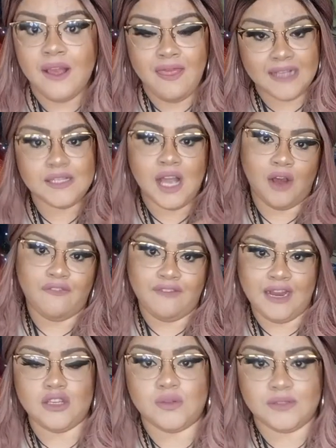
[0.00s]
That's how
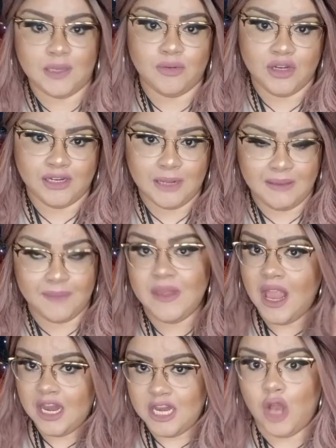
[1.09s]
financial stable you're gonna be.
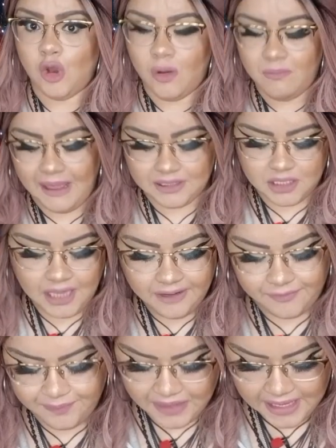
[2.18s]
Now going back to
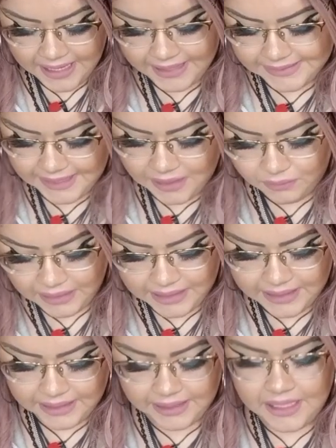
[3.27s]
love, it's saying right
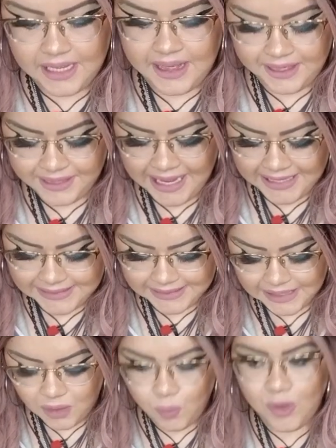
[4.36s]
here
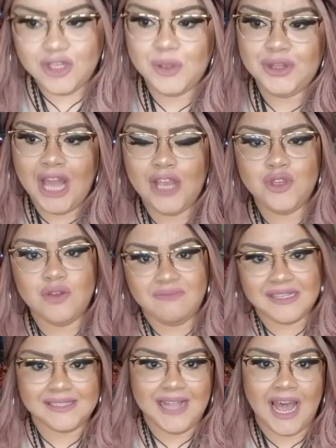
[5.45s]
that what you thought you
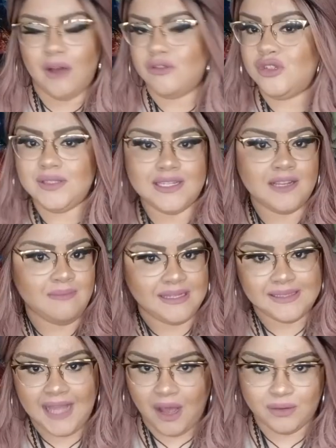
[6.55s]
missed out, you didn't
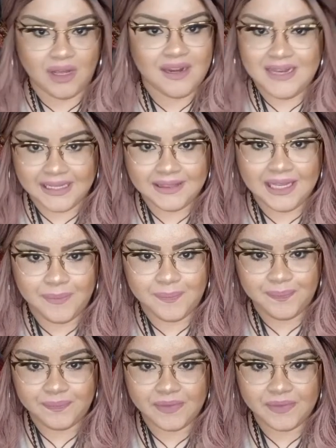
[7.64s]
miss out on nothing.